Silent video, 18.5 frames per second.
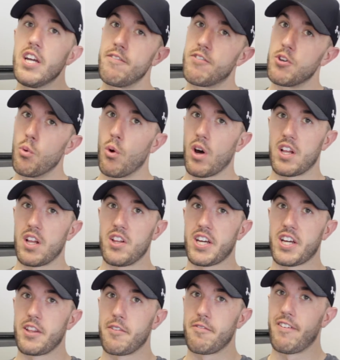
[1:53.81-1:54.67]
If you want to
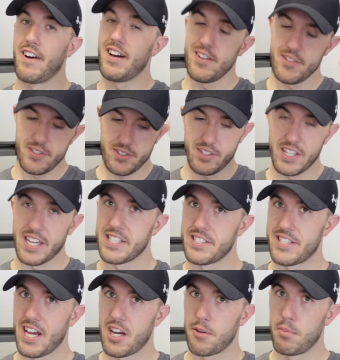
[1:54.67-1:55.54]
look at the files,
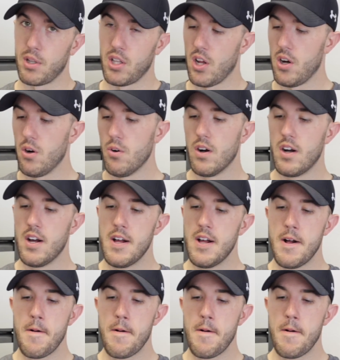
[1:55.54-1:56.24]
links down below.